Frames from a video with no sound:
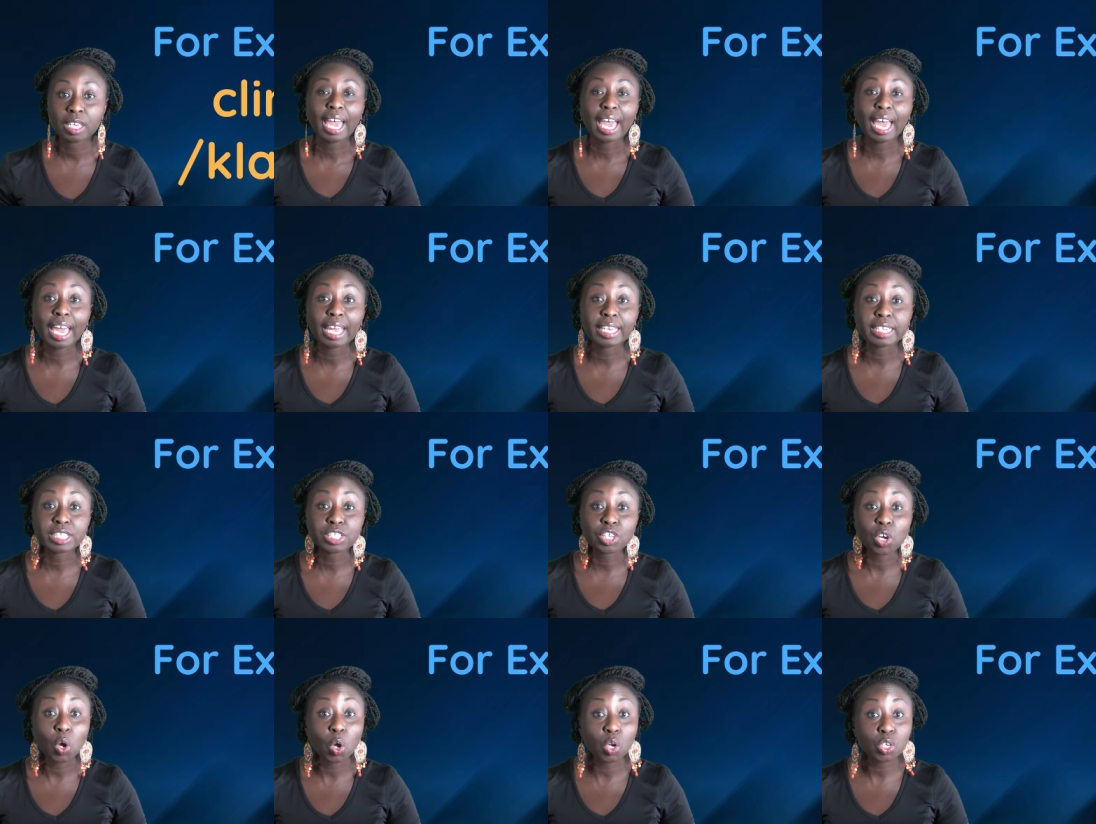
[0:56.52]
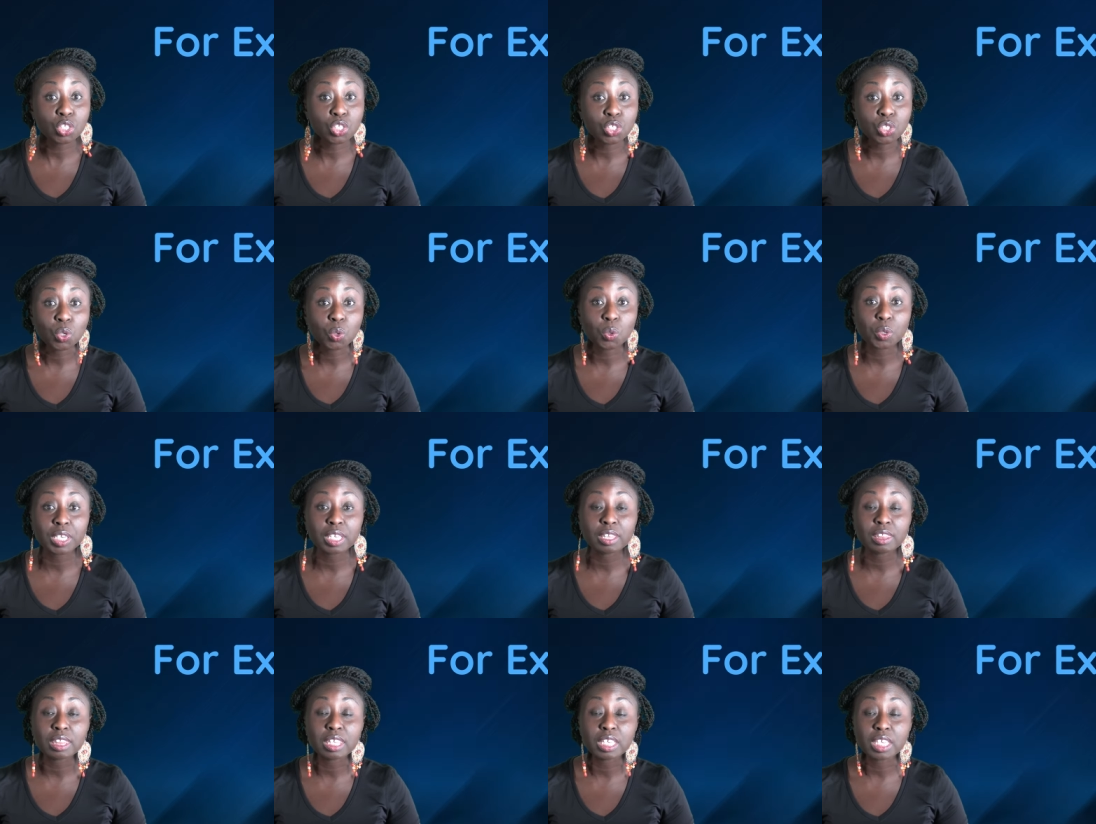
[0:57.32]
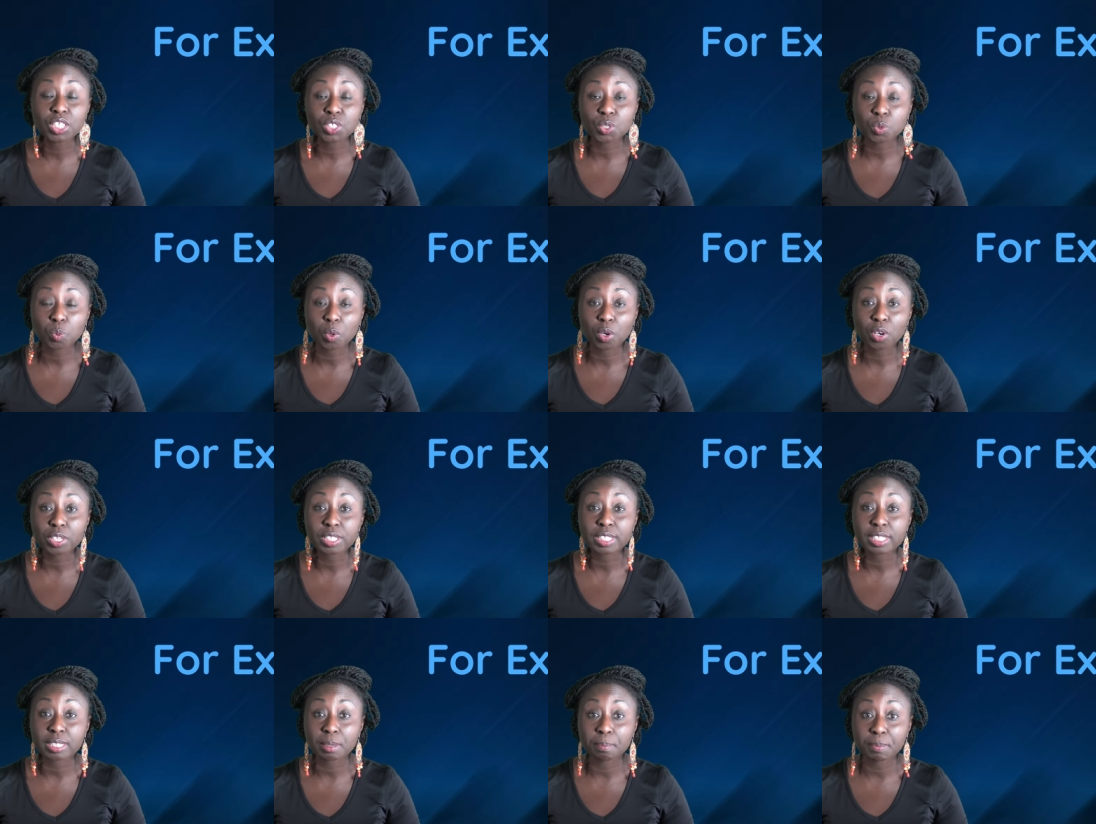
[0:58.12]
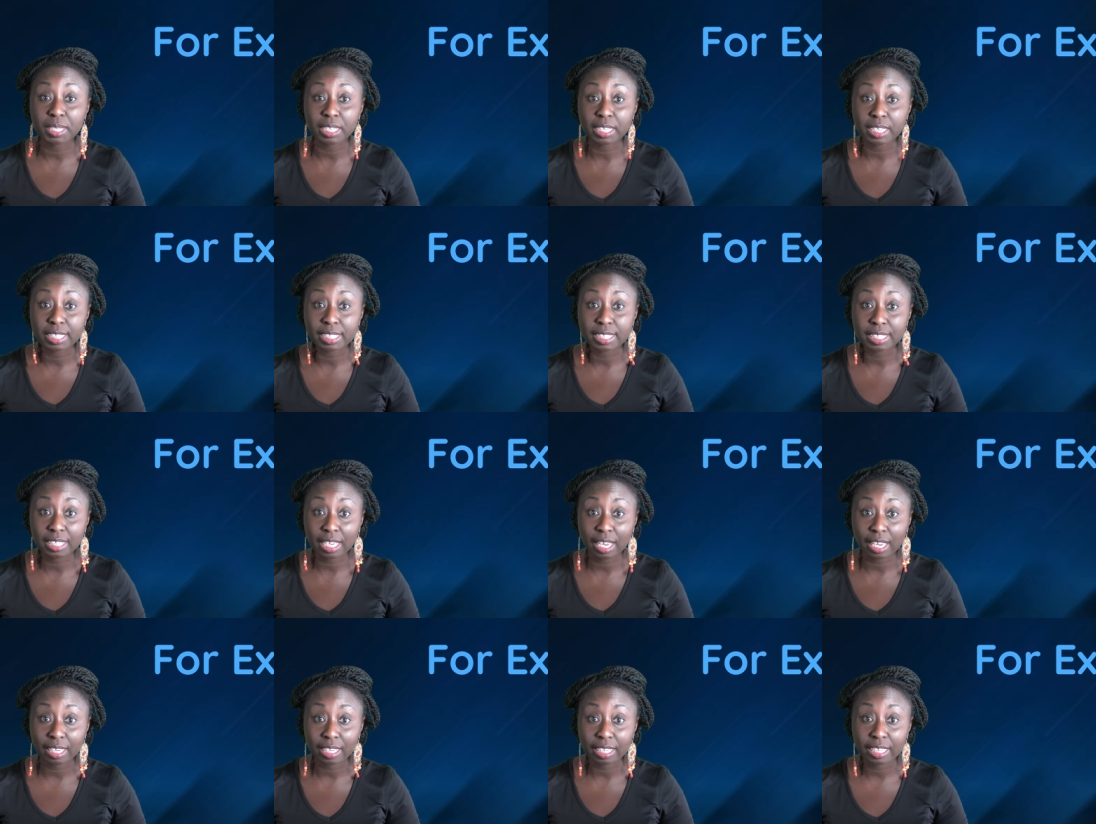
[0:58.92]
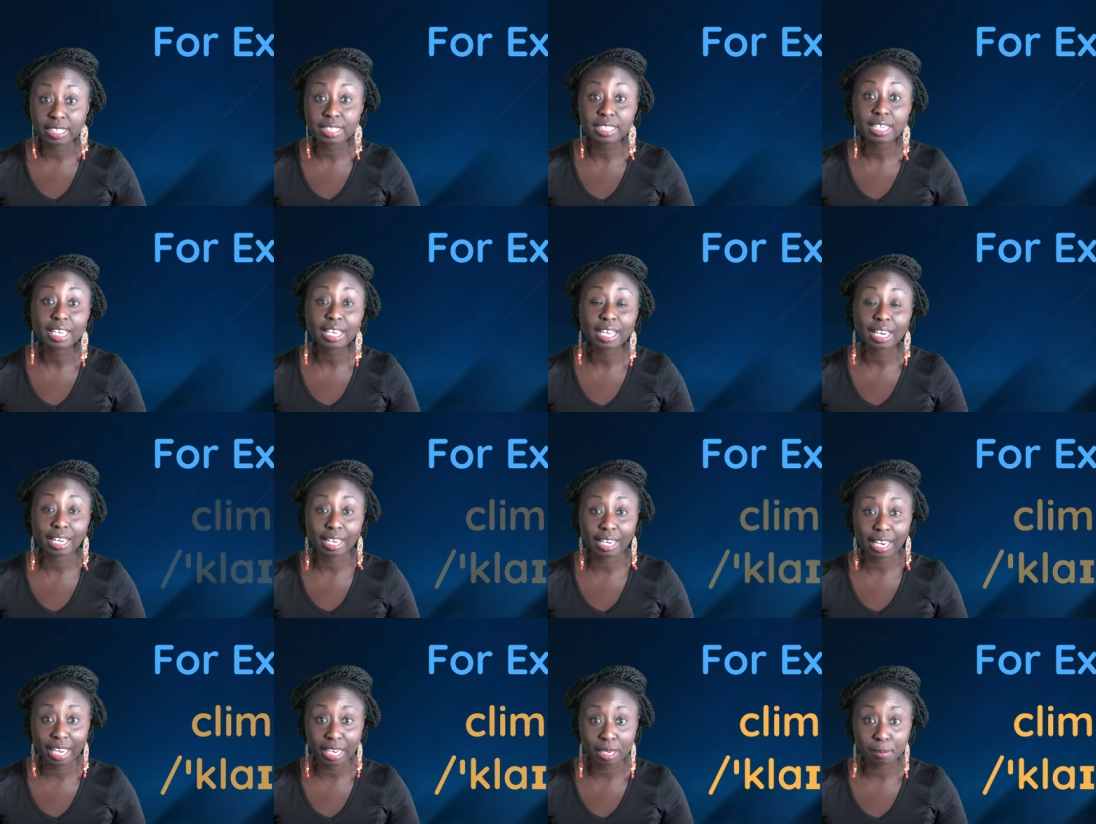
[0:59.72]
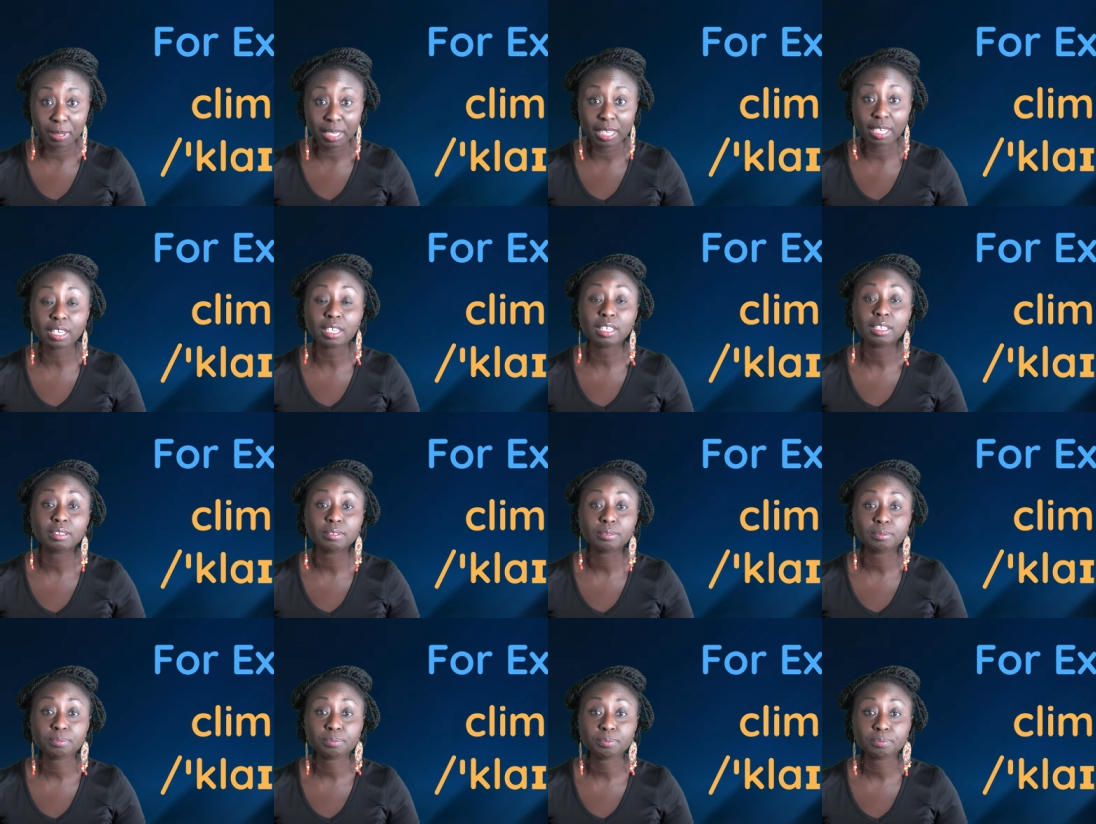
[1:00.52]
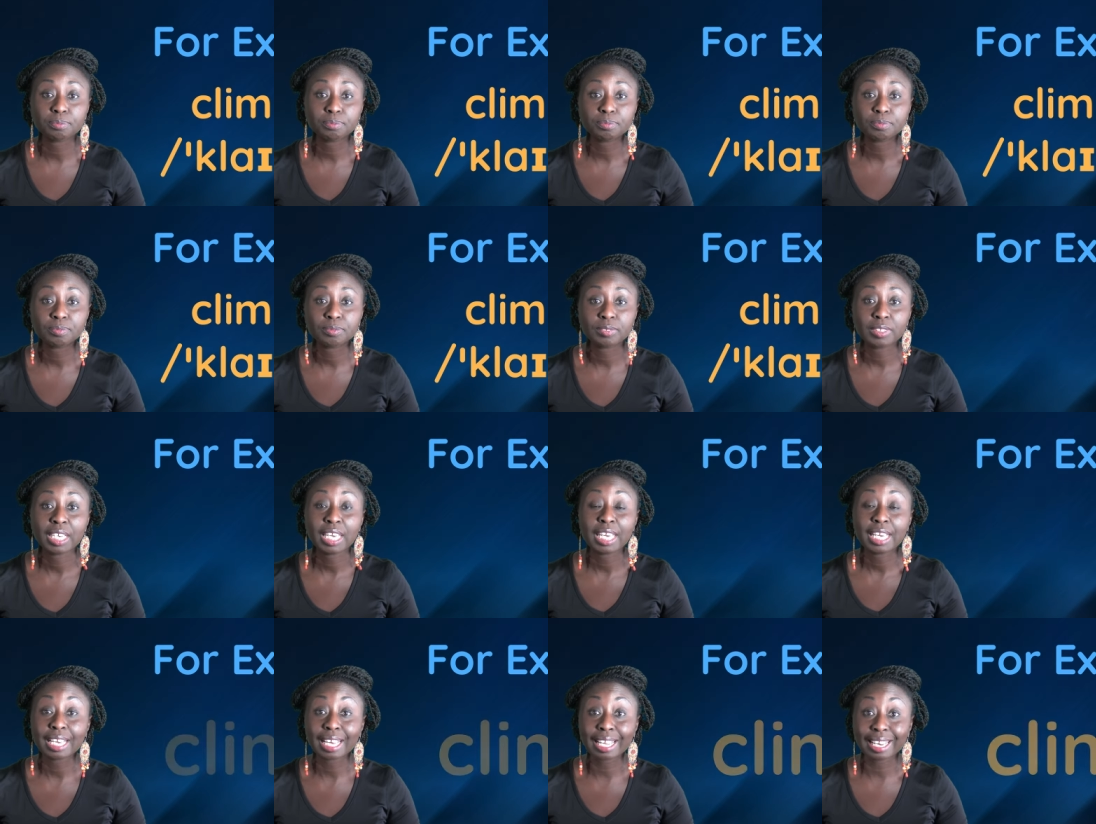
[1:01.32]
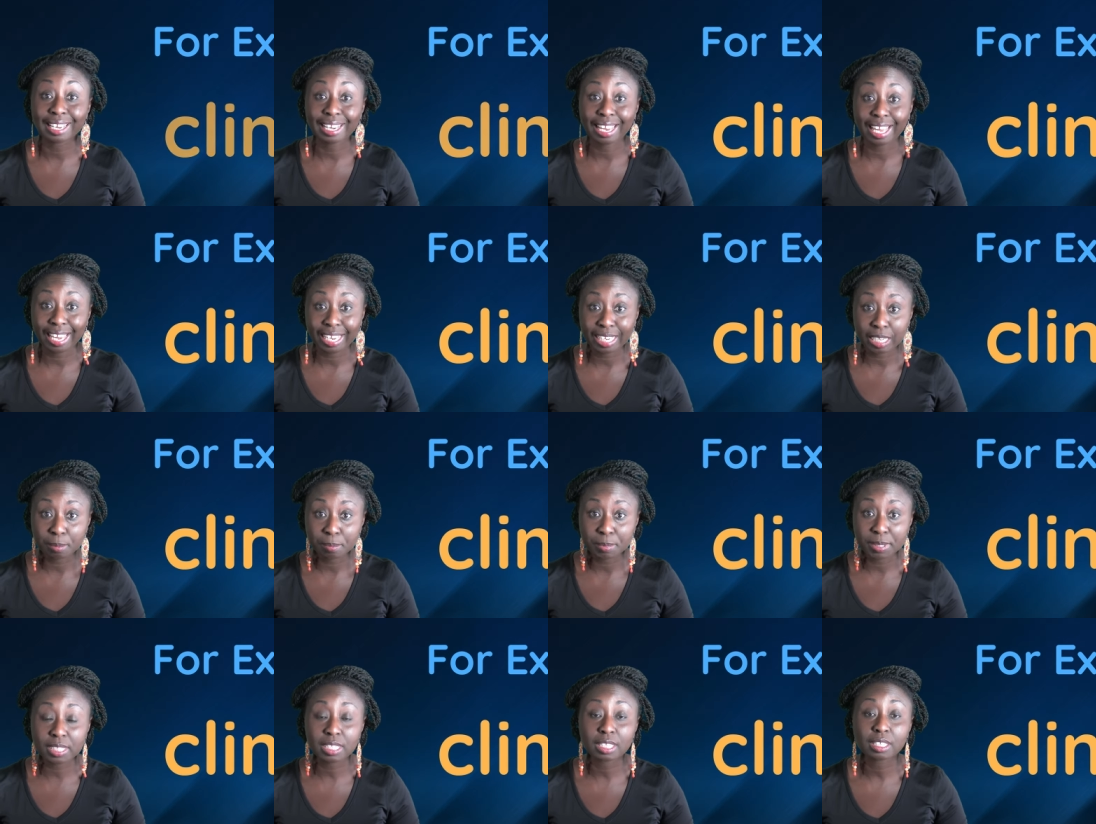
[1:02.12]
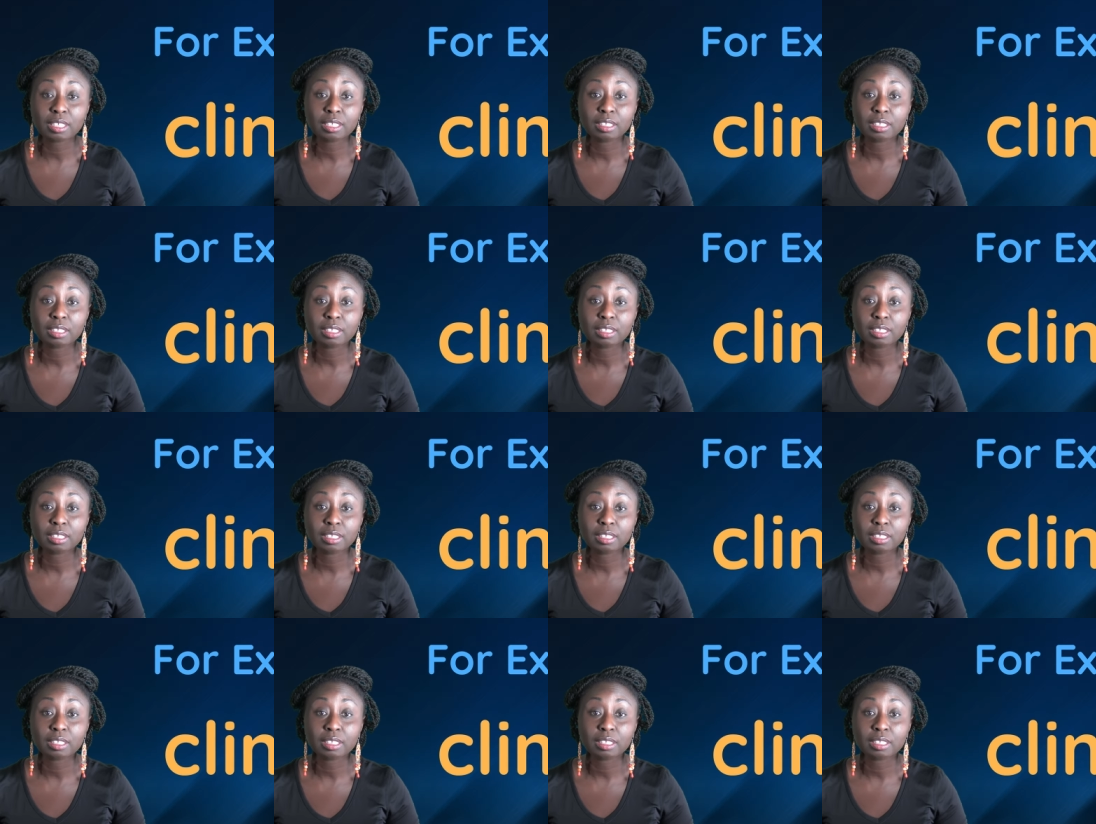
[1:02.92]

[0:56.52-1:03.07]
And also in these words, the B is silent. Climbing, climbs,